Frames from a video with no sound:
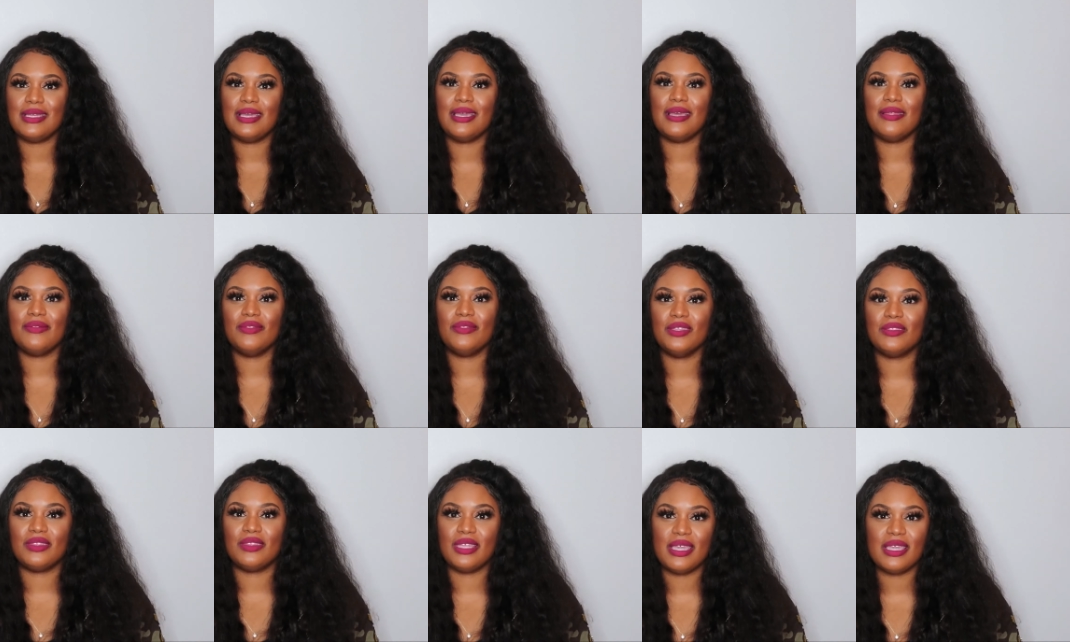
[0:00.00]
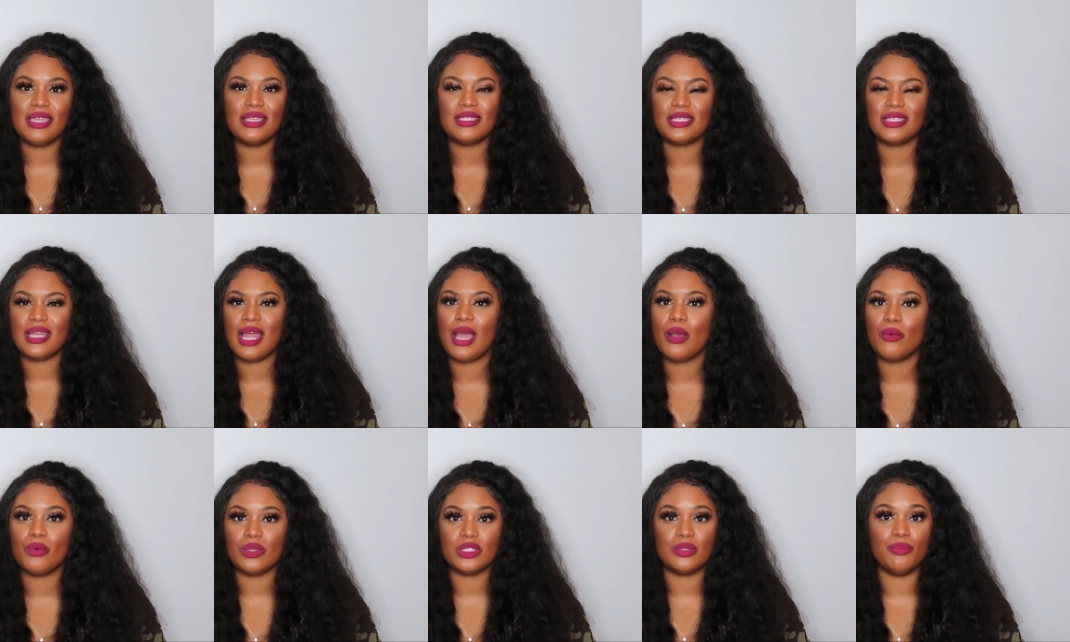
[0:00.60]
that the things that
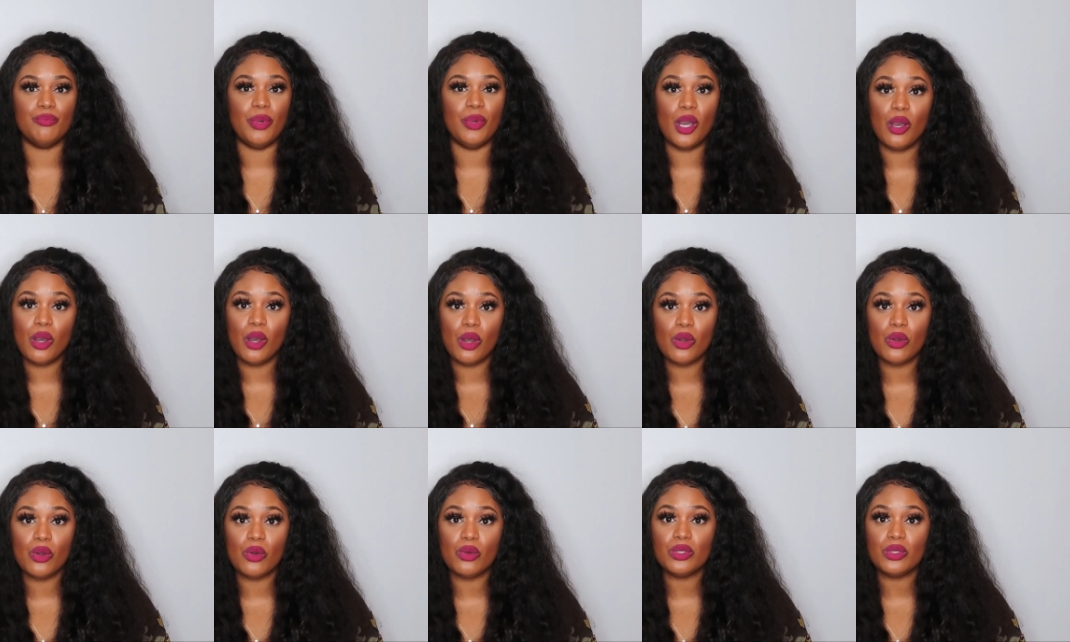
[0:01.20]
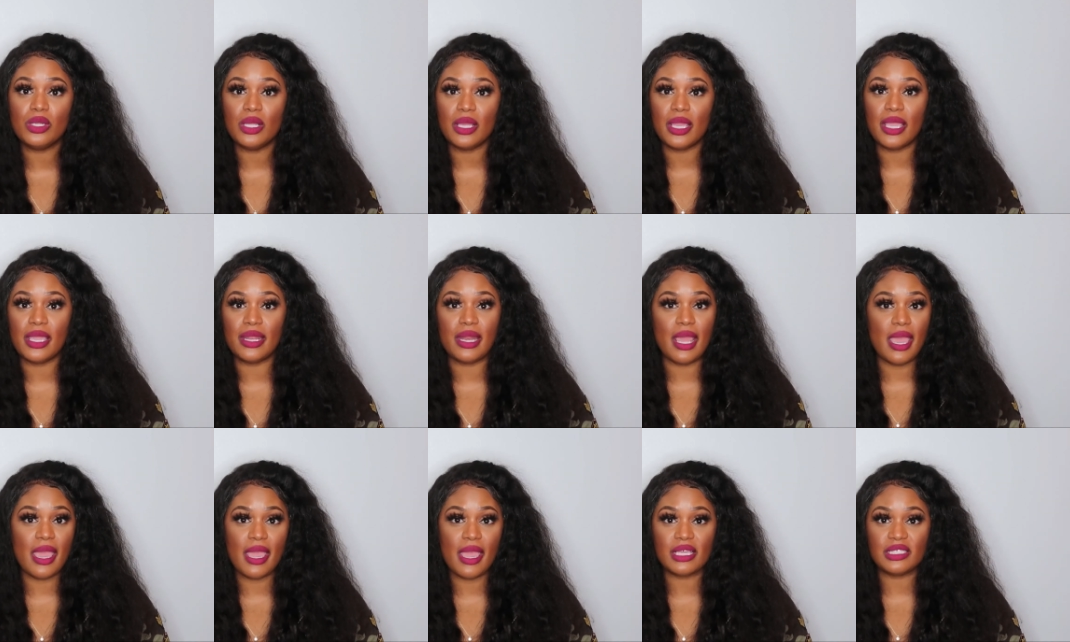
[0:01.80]
I was bold
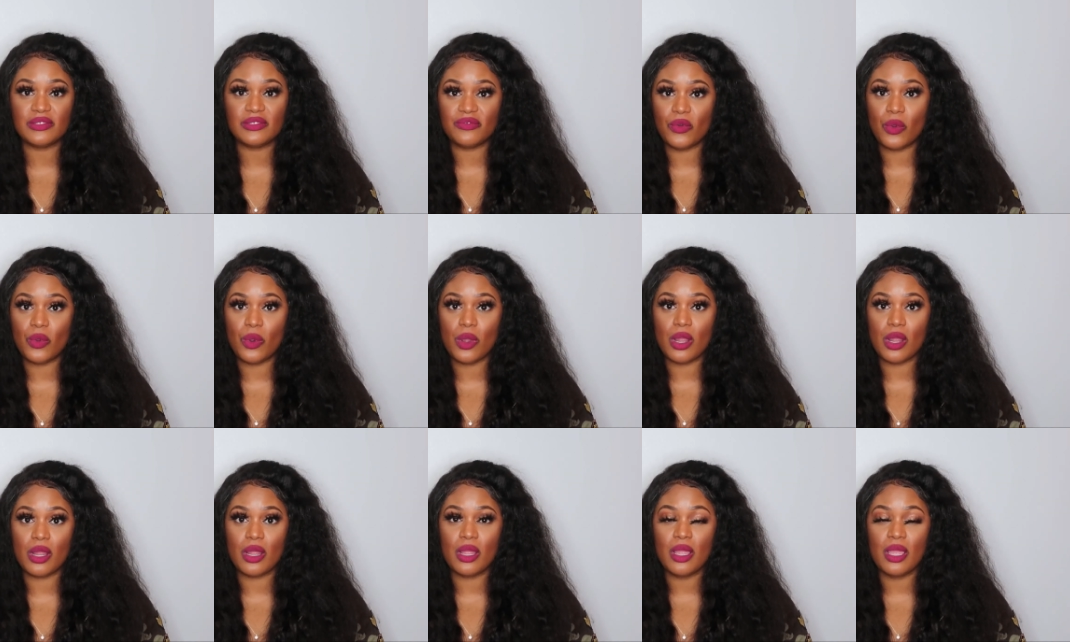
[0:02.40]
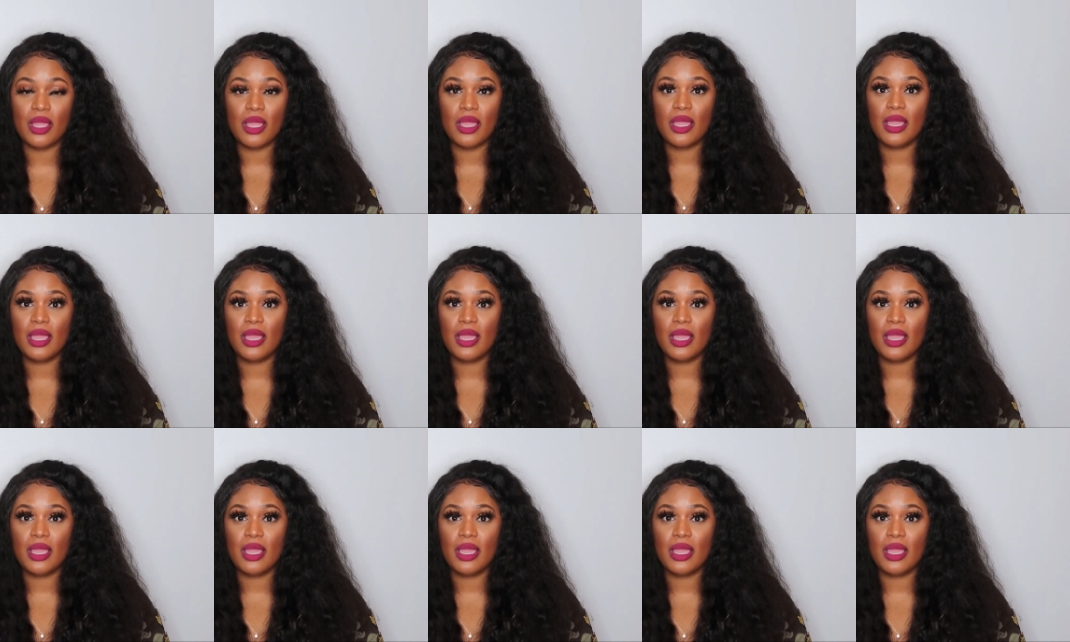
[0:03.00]
and asked for